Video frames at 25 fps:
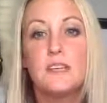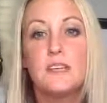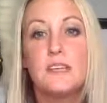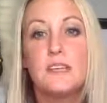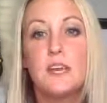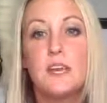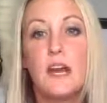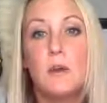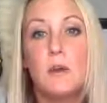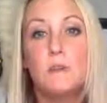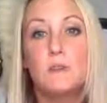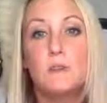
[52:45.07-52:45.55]
It's
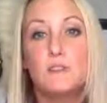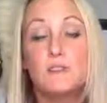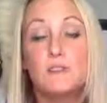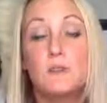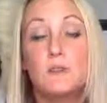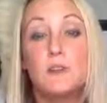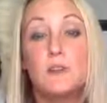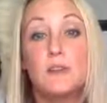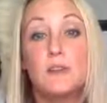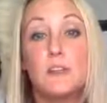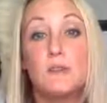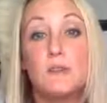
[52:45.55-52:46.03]
an
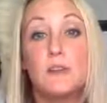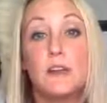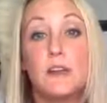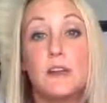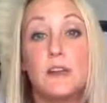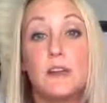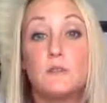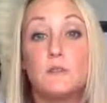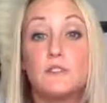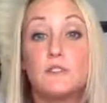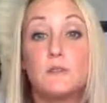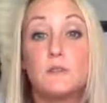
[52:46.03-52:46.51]
opportunity right
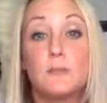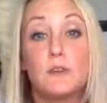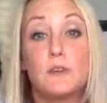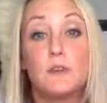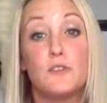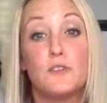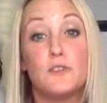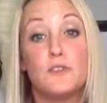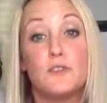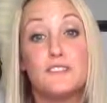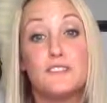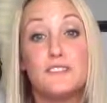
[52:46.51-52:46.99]
now to
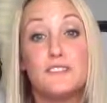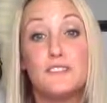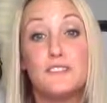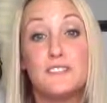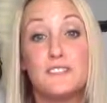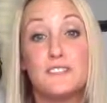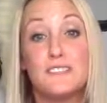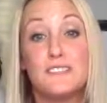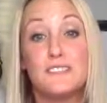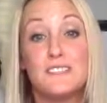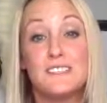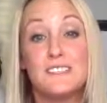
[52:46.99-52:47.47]
build
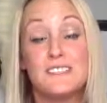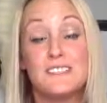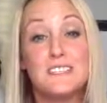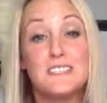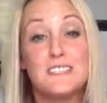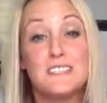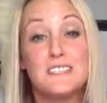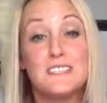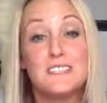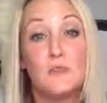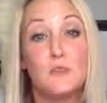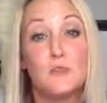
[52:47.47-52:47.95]
the
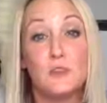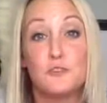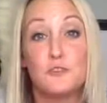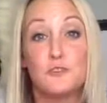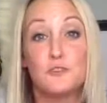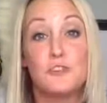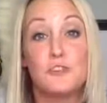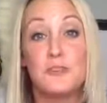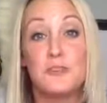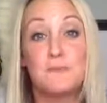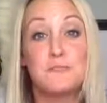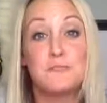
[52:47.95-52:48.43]
team of your
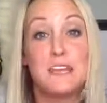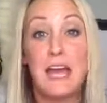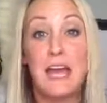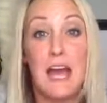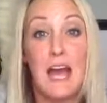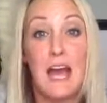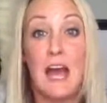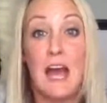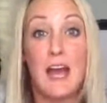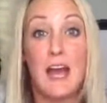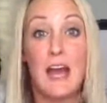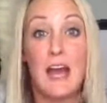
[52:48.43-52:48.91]
dreams.
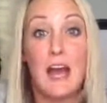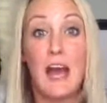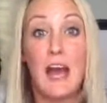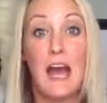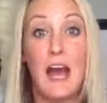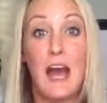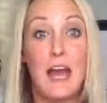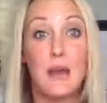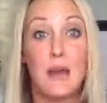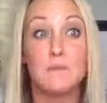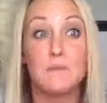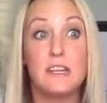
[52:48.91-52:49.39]

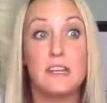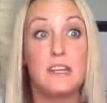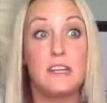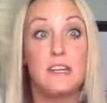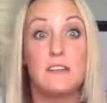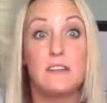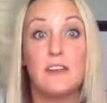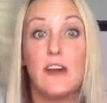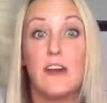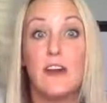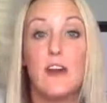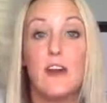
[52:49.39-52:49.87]
I'm
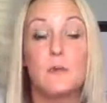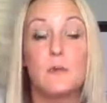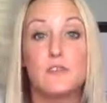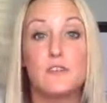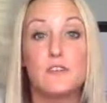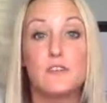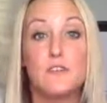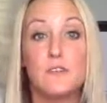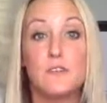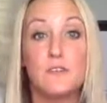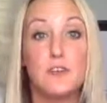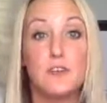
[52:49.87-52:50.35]
taking that
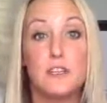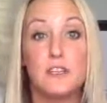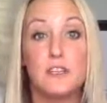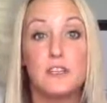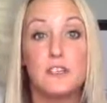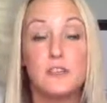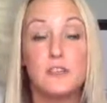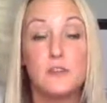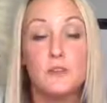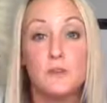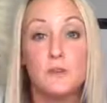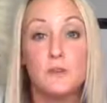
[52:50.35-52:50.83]
opportunity
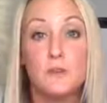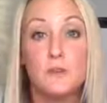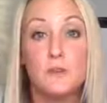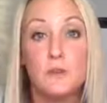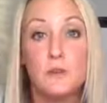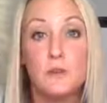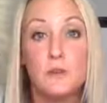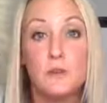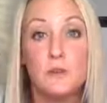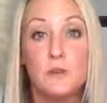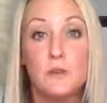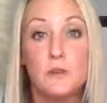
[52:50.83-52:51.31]
too.
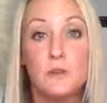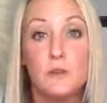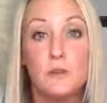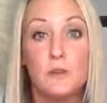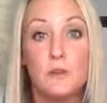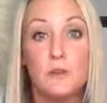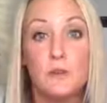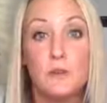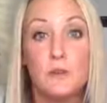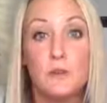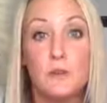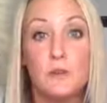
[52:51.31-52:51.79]

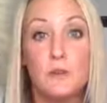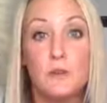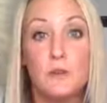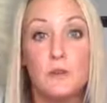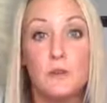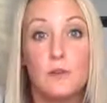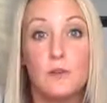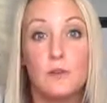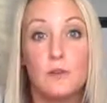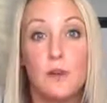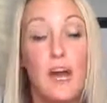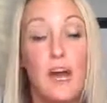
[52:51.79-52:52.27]

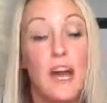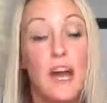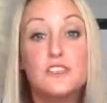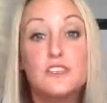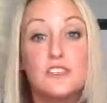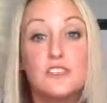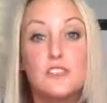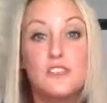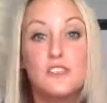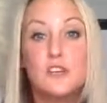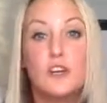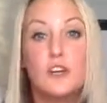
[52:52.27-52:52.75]
I
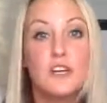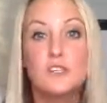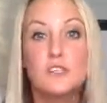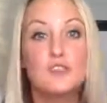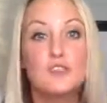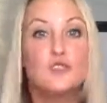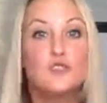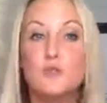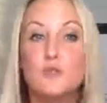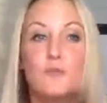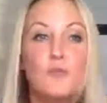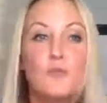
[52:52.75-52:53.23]
just took on
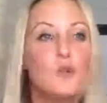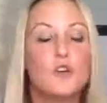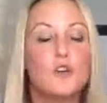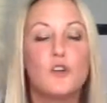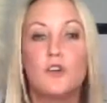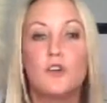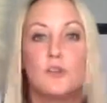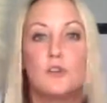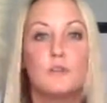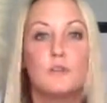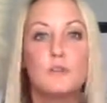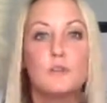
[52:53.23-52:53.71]
two
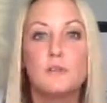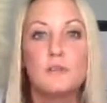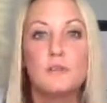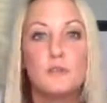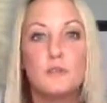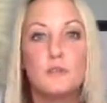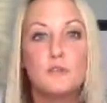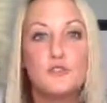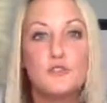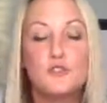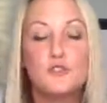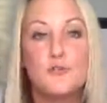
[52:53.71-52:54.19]
more
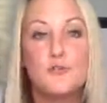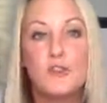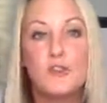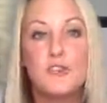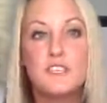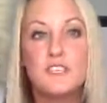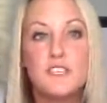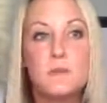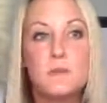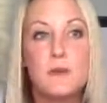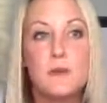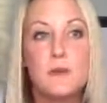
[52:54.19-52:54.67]

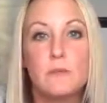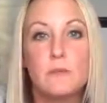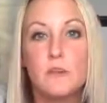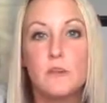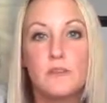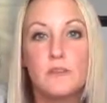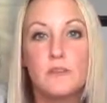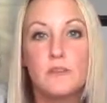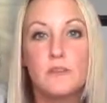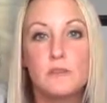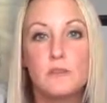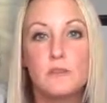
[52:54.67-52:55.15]
team
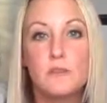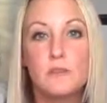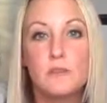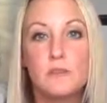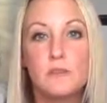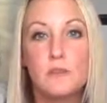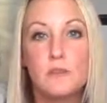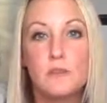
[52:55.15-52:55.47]
members